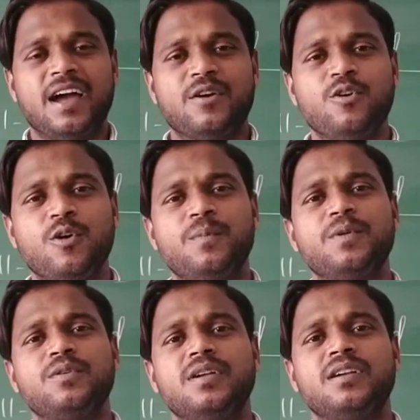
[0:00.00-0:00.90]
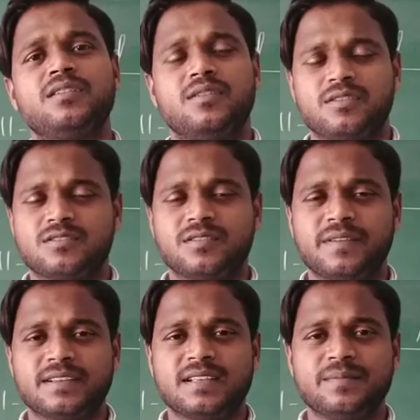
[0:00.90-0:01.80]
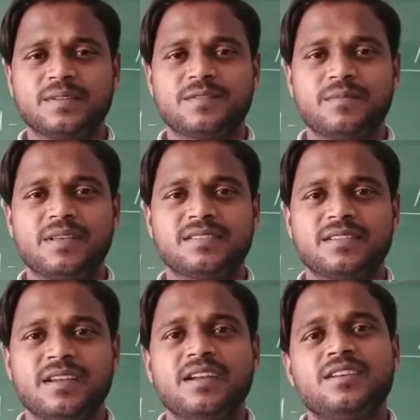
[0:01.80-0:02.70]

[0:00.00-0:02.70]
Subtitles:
I hope you learned lots of examples from this.